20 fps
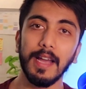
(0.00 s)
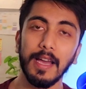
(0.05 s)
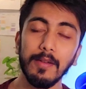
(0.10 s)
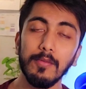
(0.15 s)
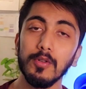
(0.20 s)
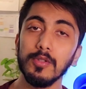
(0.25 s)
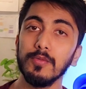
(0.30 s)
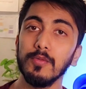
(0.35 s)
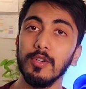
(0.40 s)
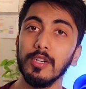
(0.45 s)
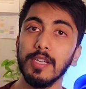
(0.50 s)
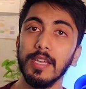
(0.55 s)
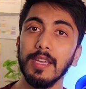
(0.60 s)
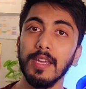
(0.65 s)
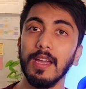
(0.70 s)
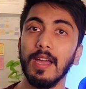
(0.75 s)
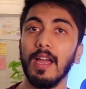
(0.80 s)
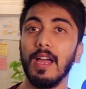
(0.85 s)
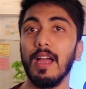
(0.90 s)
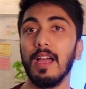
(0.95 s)
I was
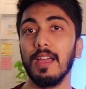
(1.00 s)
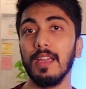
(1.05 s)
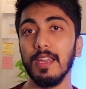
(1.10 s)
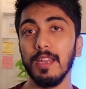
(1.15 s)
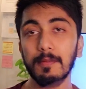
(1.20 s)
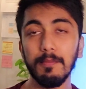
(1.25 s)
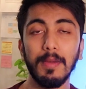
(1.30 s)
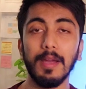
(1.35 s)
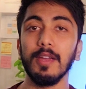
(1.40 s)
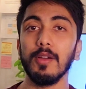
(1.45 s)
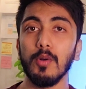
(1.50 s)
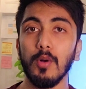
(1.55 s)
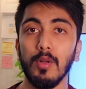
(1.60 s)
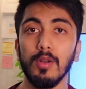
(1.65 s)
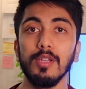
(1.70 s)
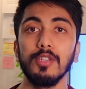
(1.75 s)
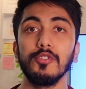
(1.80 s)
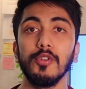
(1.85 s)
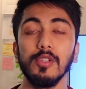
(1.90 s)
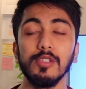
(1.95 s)
working in my
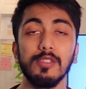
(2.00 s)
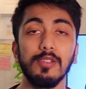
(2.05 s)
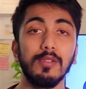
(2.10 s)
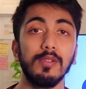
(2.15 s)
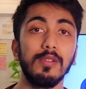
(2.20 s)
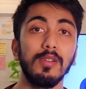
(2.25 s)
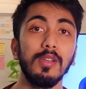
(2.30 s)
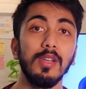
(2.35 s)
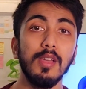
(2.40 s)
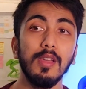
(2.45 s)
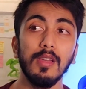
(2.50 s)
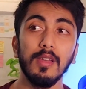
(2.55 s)
college also.